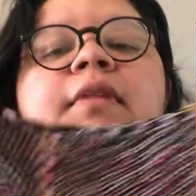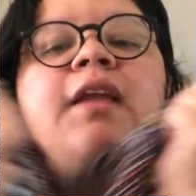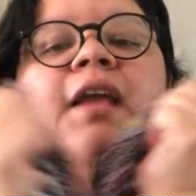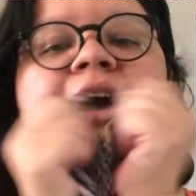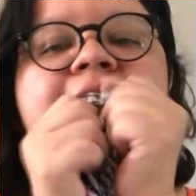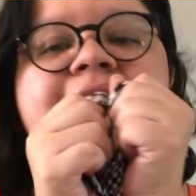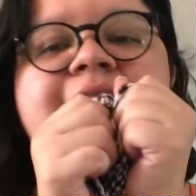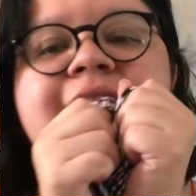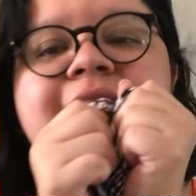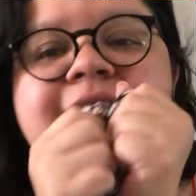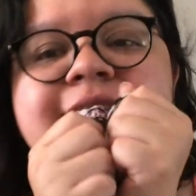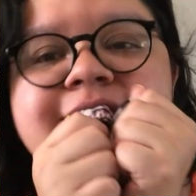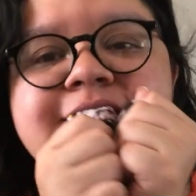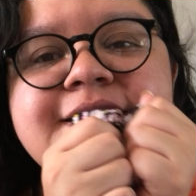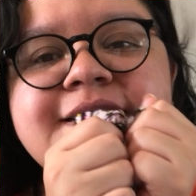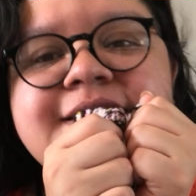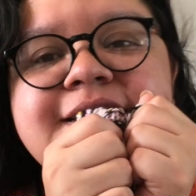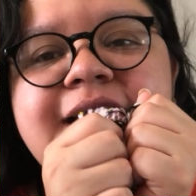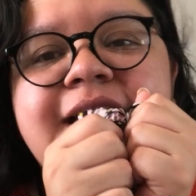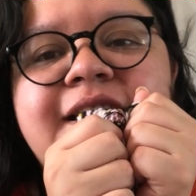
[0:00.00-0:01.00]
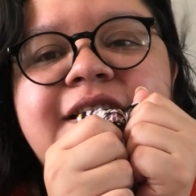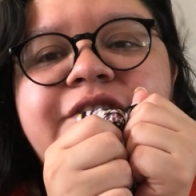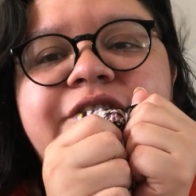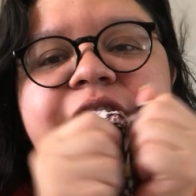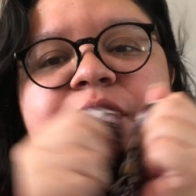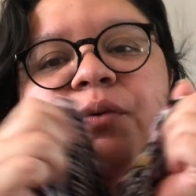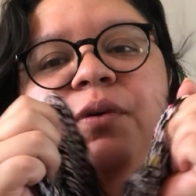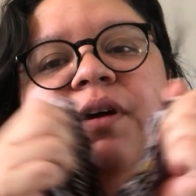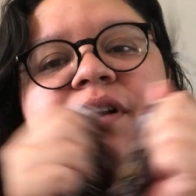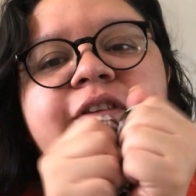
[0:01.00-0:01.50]
I can't decide if I
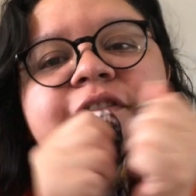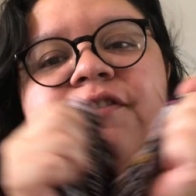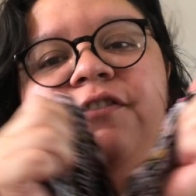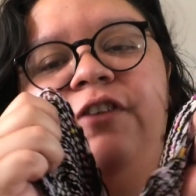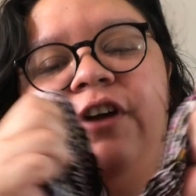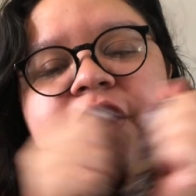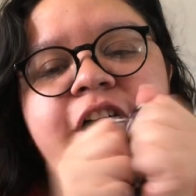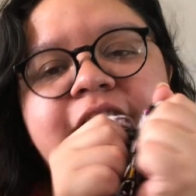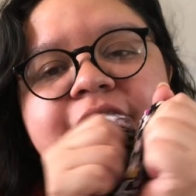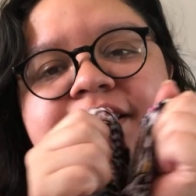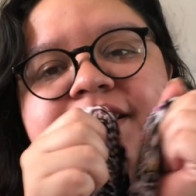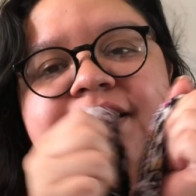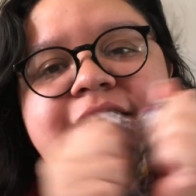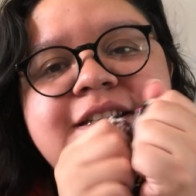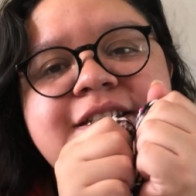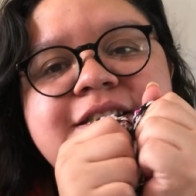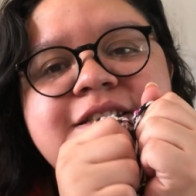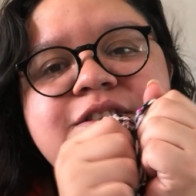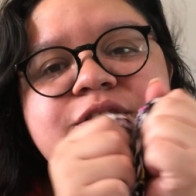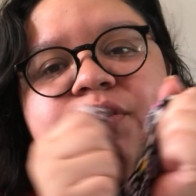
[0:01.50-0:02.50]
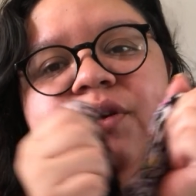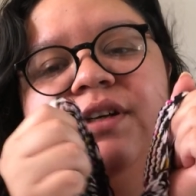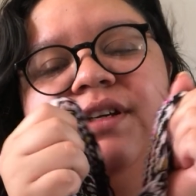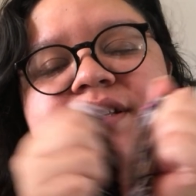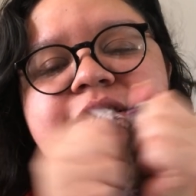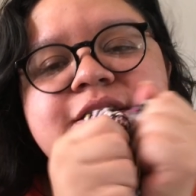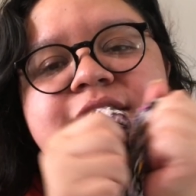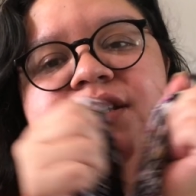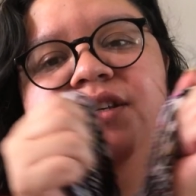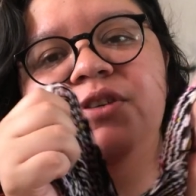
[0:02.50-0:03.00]
want to frog this or
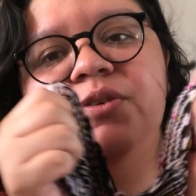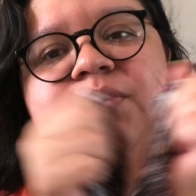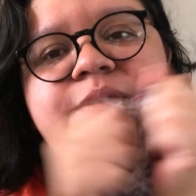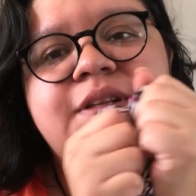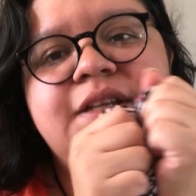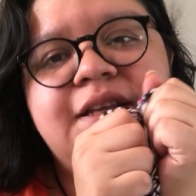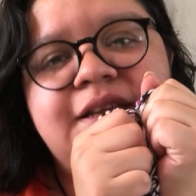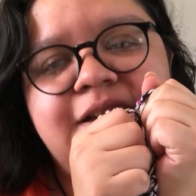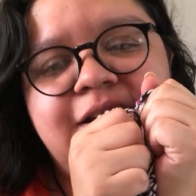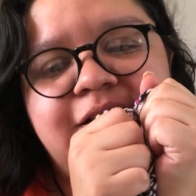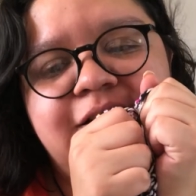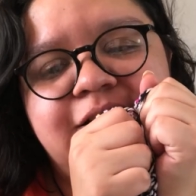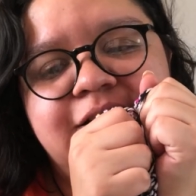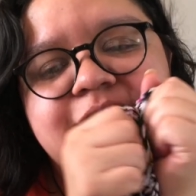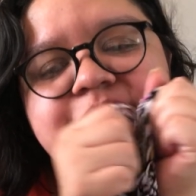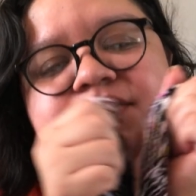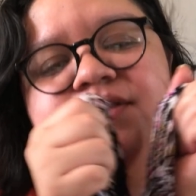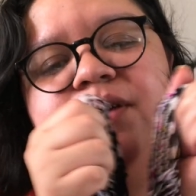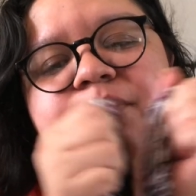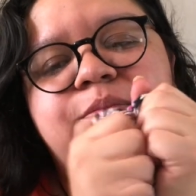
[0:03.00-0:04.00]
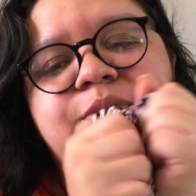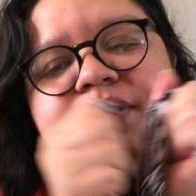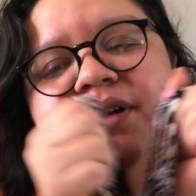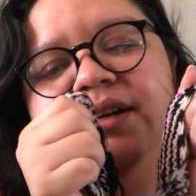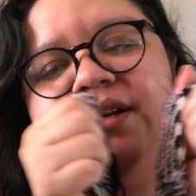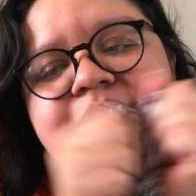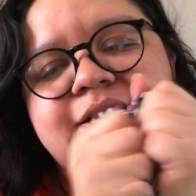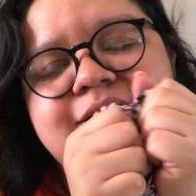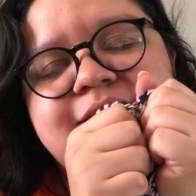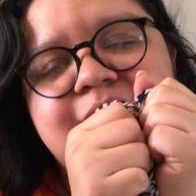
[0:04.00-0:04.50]
continue knitting on it, so I put it
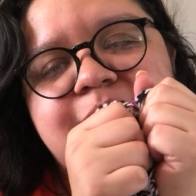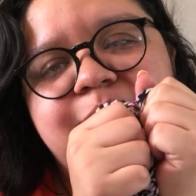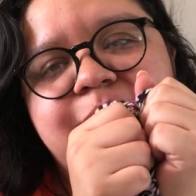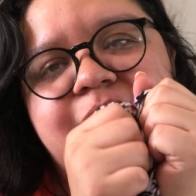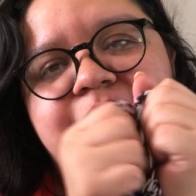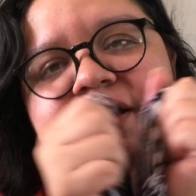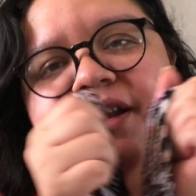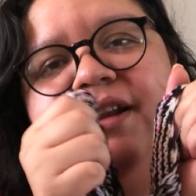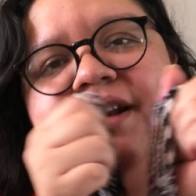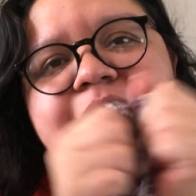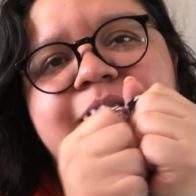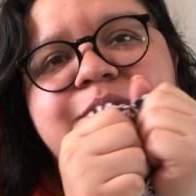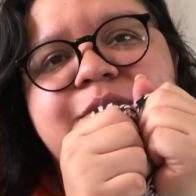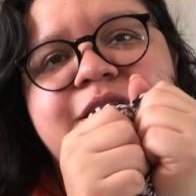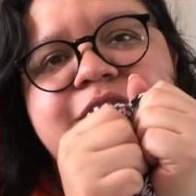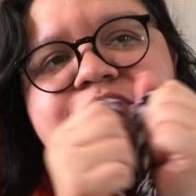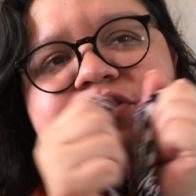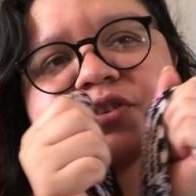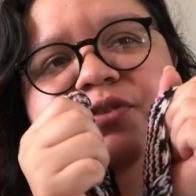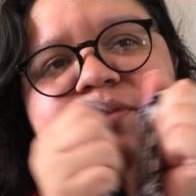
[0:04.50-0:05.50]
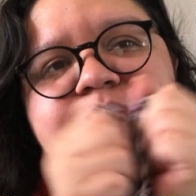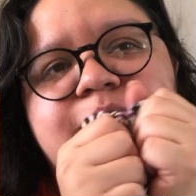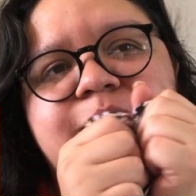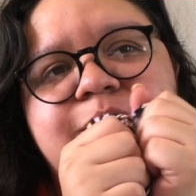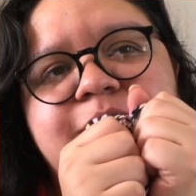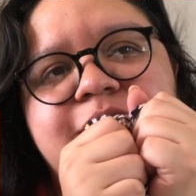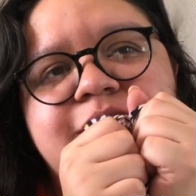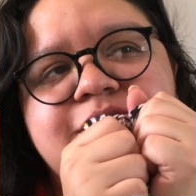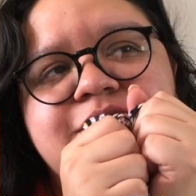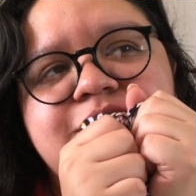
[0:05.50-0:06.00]
in timeout, and I'm not sure what I'm
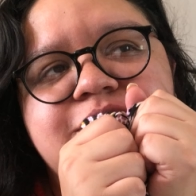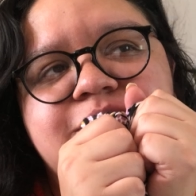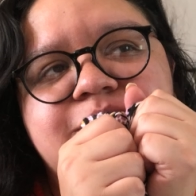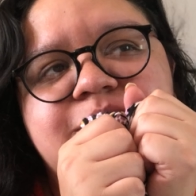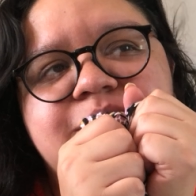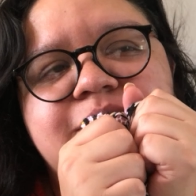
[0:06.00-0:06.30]
gonna do.